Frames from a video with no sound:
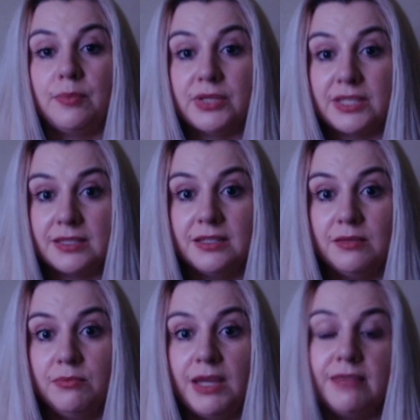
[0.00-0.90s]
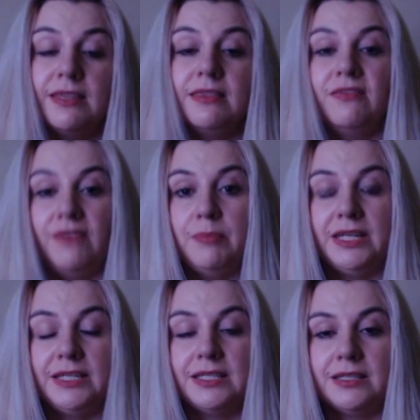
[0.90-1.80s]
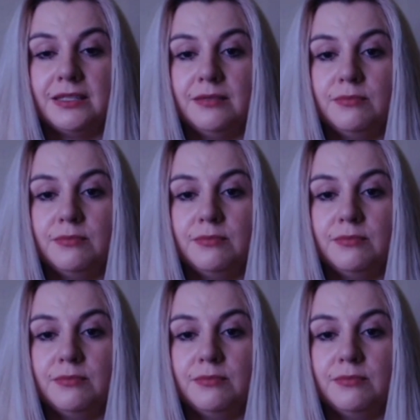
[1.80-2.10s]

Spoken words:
system, and then the family system,